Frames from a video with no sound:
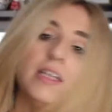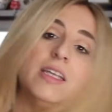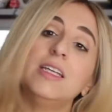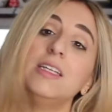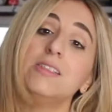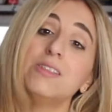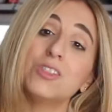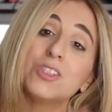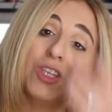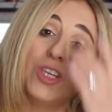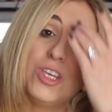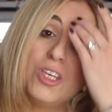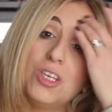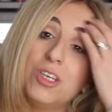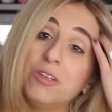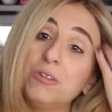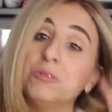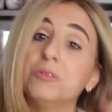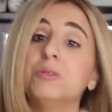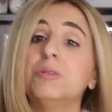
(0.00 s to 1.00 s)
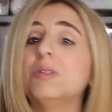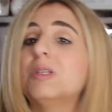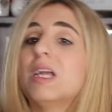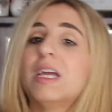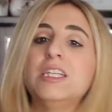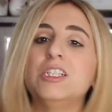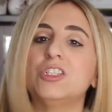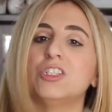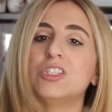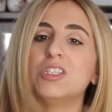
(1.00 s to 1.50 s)
it is cute.
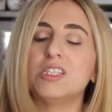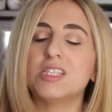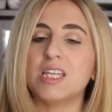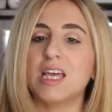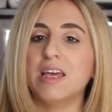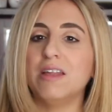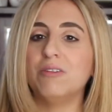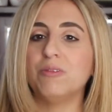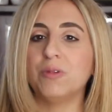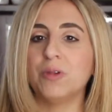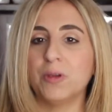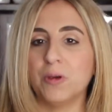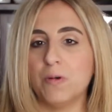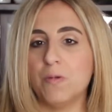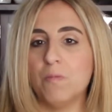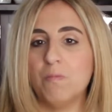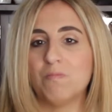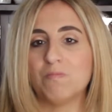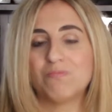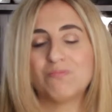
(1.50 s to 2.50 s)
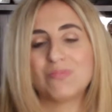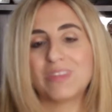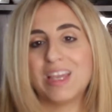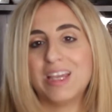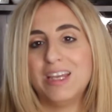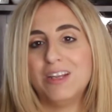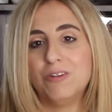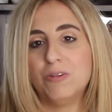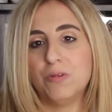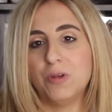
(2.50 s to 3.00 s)
I just, I don't know.
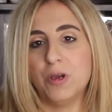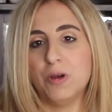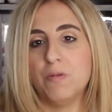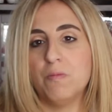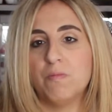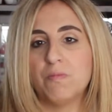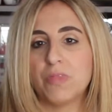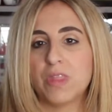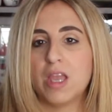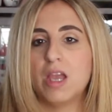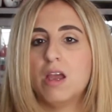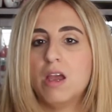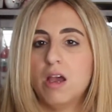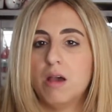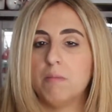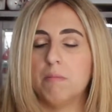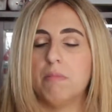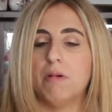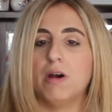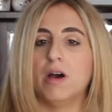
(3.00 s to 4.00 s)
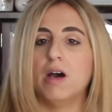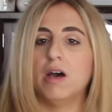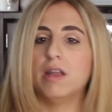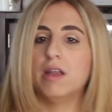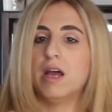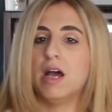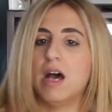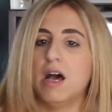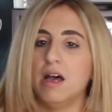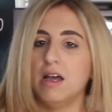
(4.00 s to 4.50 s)
I don't know. But
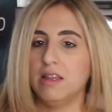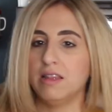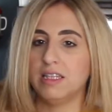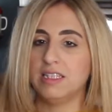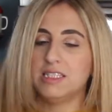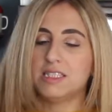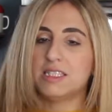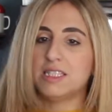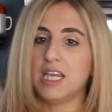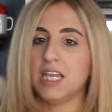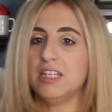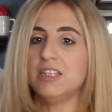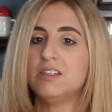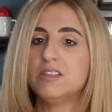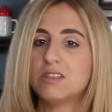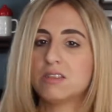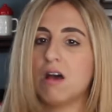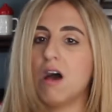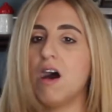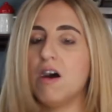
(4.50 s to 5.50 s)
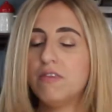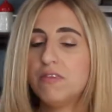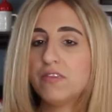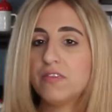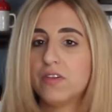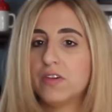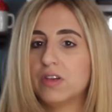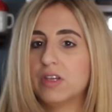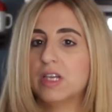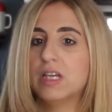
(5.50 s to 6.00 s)
uh, let's take this
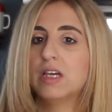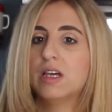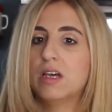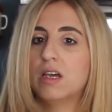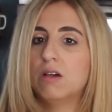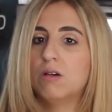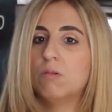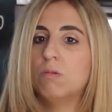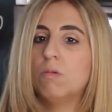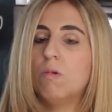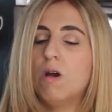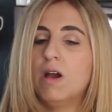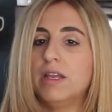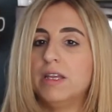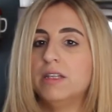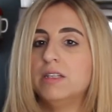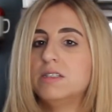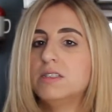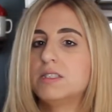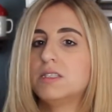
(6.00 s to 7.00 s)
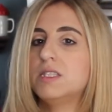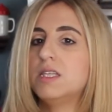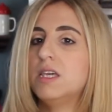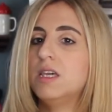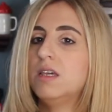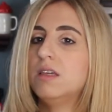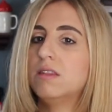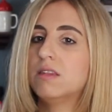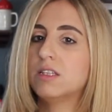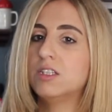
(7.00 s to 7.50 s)
off. Want you to
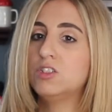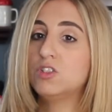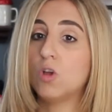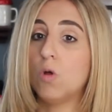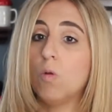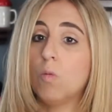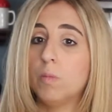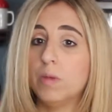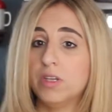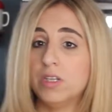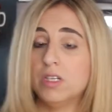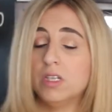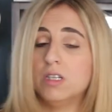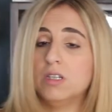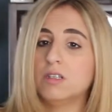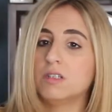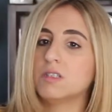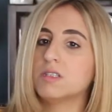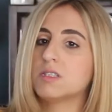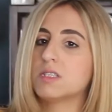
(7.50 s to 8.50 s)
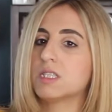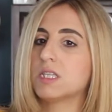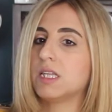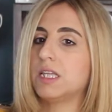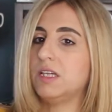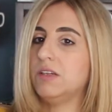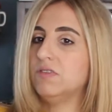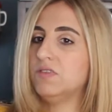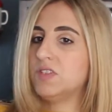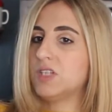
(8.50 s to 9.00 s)
see the dolman
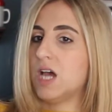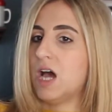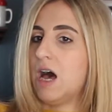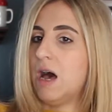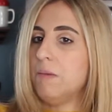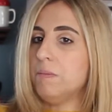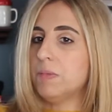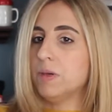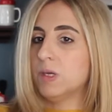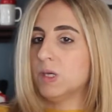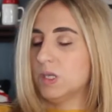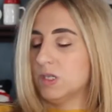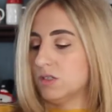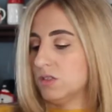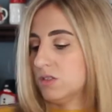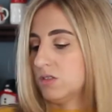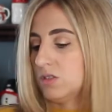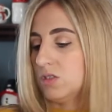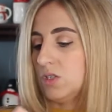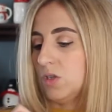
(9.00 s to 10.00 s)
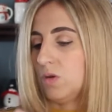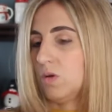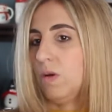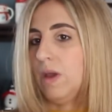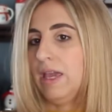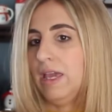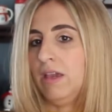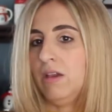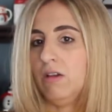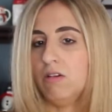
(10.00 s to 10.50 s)
sleeve top. So
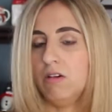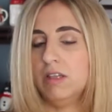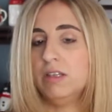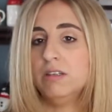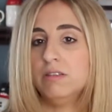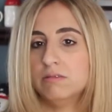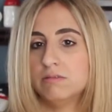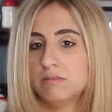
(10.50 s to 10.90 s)
hang on.